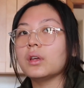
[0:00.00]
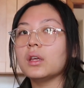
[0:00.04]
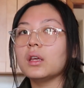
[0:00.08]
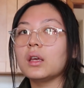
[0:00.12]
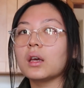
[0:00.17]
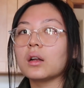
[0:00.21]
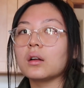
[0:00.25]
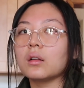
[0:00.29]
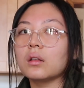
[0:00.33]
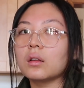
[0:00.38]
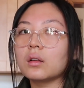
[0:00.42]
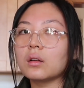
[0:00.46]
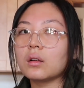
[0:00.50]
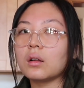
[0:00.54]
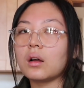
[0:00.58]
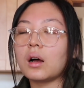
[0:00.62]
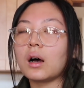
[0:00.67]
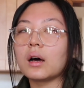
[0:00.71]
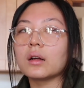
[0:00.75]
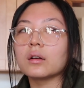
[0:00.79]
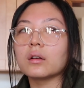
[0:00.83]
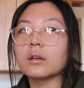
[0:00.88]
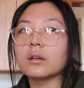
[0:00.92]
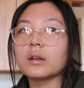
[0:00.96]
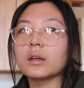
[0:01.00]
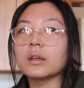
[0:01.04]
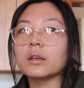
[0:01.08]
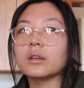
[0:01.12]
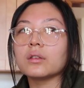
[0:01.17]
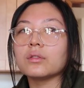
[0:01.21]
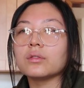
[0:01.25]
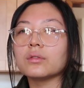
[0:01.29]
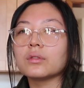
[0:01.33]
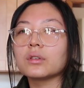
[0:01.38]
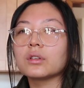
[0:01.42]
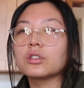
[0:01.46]
we can get a little hotter and I
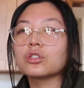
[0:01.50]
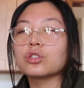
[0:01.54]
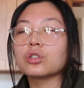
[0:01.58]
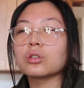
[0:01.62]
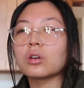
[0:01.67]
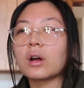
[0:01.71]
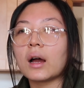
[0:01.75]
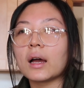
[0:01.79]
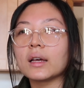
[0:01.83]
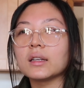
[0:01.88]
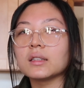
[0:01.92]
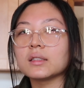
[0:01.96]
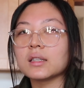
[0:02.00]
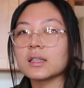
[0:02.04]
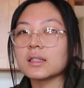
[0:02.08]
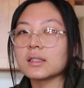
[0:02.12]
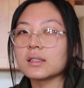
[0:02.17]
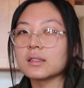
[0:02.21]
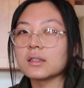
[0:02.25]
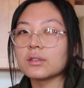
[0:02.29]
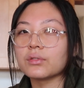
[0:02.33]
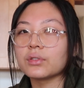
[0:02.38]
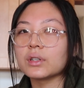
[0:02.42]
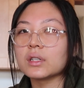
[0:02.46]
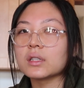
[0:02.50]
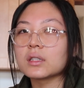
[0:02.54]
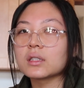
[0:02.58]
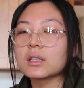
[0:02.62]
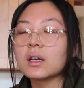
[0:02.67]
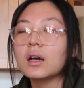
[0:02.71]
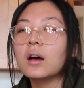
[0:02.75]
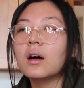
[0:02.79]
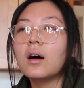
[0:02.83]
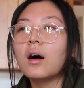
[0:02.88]
can try to taste the difference.